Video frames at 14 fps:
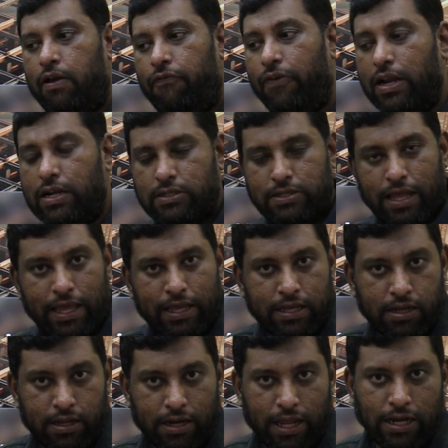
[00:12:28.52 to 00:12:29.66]
fields
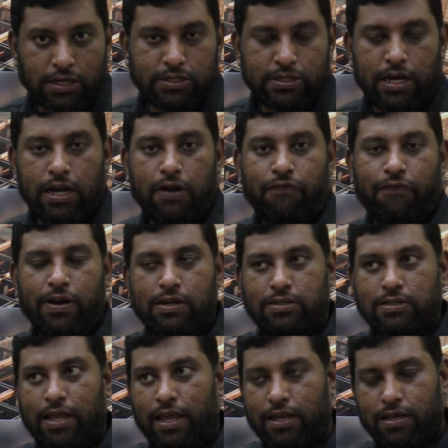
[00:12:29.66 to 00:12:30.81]
like real estate, fields
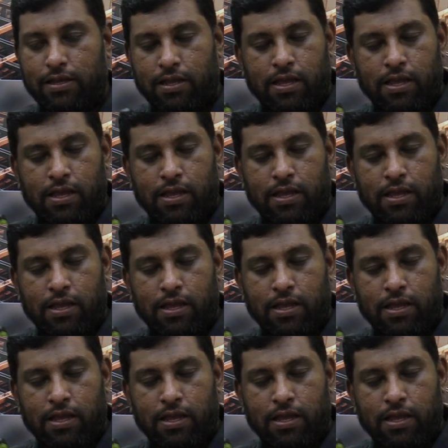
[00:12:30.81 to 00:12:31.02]
like